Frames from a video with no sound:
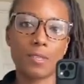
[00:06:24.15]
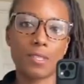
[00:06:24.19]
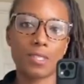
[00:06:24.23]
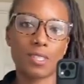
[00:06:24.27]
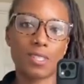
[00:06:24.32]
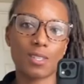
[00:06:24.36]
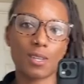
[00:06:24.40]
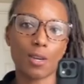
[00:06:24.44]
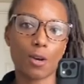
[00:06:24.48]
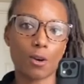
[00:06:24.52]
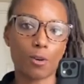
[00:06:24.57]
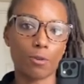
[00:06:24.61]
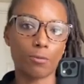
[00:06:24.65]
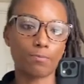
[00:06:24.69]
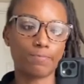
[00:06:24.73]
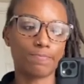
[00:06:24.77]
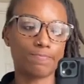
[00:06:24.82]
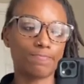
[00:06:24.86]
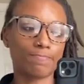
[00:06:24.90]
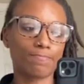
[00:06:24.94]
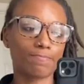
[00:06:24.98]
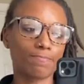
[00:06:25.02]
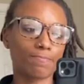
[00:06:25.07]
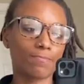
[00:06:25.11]

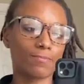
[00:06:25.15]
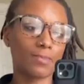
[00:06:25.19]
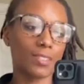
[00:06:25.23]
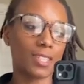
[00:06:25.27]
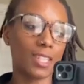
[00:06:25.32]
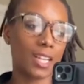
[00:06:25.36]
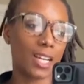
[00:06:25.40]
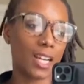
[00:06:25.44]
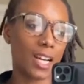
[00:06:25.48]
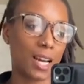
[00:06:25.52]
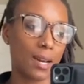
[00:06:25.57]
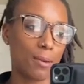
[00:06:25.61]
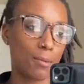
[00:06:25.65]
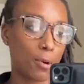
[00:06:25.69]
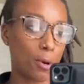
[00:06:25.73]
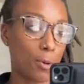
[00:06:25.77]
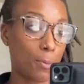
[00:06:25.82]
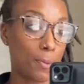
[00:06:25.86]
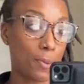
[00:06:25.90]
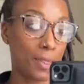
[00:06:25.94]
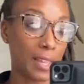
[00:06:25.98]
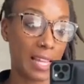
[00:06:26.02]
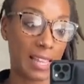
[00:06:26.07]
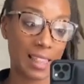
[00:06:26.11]
So I'm
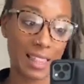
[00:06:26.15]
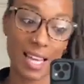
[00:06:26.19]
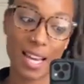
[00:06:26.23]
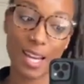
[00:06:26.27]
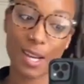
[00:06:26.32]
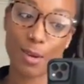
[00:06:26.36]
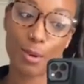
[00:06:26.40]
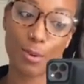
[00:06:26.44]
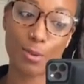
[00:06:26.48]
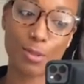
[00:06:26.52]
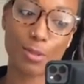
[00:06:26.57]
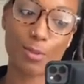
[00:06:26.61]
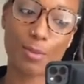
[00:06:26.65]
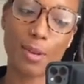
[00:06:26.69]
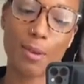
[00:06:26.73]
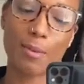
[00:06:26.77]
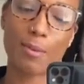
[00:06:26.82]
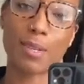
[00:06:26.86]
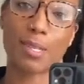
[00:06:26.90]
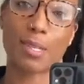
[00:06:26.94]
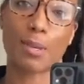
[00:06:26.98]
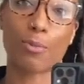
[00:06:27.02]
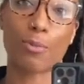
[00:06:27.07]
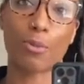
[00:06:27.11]
hoping that that goes away
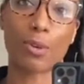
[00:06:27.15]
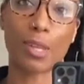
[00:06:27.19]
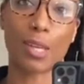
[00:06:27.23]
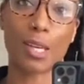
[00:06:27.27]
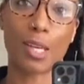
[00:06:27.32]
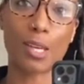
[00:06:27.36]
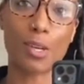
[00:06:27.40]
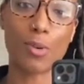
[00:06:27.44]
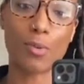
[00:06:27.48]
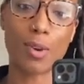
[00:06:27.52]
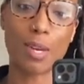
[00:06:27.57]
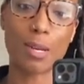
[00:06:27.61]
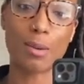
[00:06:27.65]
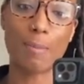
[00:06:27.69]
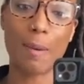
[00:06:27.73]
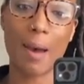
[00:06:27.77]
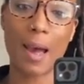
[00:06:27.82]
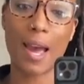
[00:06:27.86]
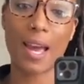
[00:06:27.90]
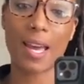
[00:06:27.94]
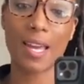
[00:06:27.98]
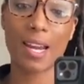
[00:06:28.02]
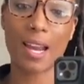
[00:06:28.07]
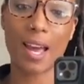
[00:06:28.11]
because I'm really annoyed
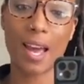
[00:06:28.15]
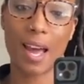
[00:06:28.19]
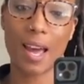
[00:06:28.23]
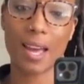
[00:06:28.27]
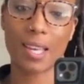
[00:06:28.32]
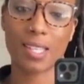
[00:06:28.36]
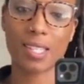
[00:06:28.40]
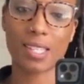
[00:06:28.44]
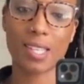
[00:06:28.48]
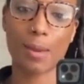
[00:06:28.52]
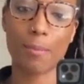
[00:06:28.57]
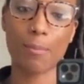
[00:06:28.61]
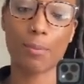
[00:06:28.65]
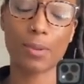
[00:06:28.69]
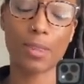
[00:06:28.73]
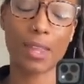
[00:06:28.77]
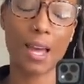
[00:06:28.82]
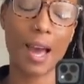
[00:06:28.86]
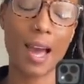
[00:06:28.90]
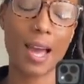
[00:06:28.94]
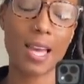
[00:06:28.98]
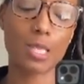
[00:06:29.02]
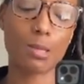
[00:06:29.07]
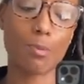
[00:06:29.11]
by it. I slept with
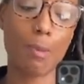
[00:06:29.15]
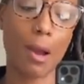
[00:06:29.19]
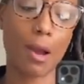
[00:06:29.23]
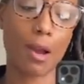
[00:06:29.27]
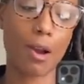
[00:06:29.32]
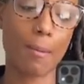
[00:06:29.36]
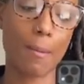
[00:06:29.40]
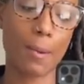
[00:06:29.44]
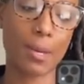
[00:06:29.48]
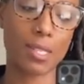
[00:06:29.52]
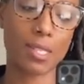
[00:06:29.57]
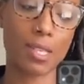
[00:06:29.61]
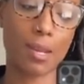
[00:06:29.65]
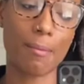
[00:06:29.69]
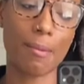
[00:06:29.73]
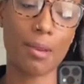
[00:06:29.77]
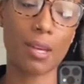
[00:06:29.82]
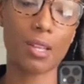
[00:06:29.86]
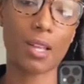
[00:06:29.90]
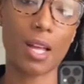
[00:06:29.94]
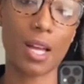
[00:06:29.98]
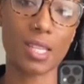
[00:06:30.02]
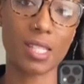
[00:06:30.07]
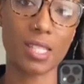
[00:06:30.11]
the ice pack on my
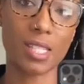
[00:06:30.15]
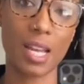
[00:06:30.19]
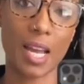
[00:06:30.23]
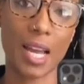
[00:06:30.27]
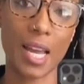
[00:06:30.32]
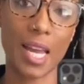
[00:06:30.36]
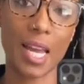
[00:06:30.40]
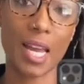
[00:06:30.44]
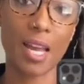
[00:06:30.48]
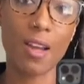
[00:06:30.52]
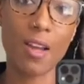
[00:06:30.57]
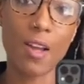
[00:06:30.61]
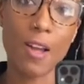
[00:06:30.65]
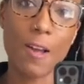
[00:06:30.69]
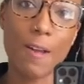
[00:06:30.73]
stomach last night.